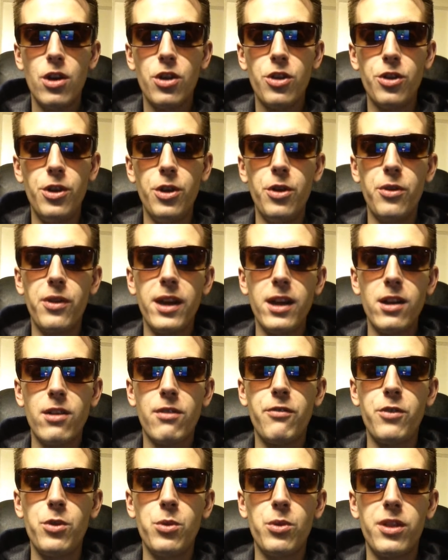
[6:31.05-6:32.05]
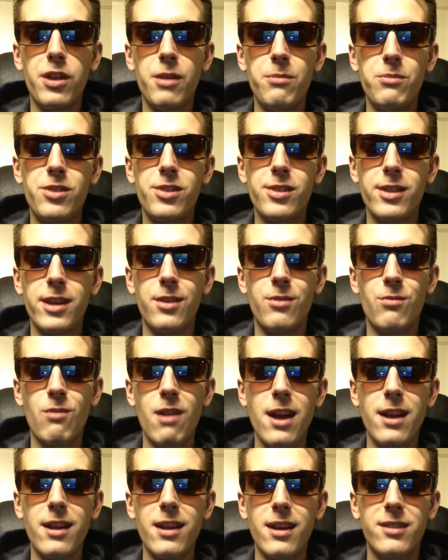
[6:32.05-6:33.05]
You know, the interview with him sitting
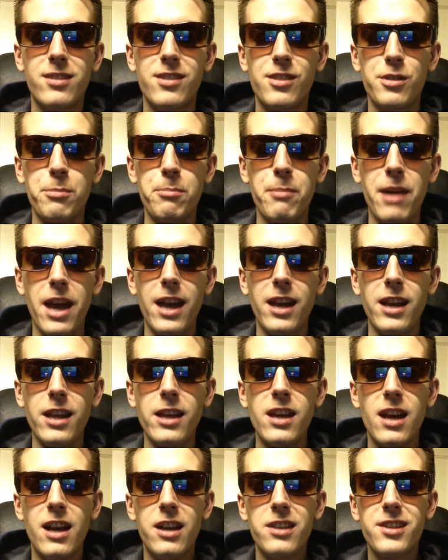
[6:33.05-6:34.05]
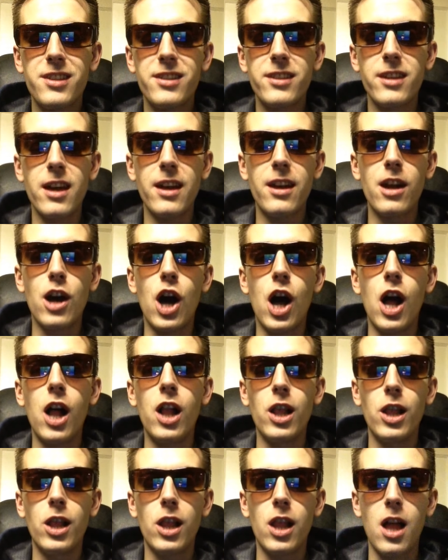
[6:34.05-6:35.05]
right next to Manny said
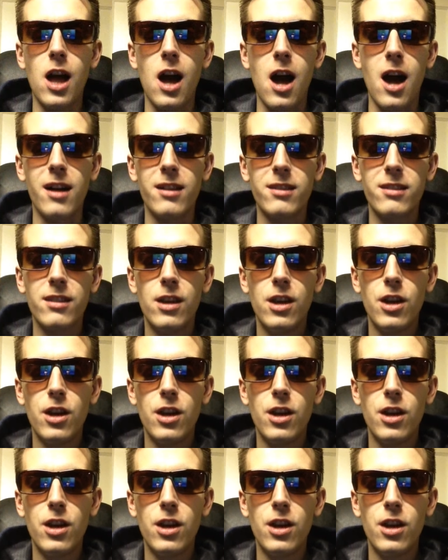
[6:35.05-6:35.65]
a lot.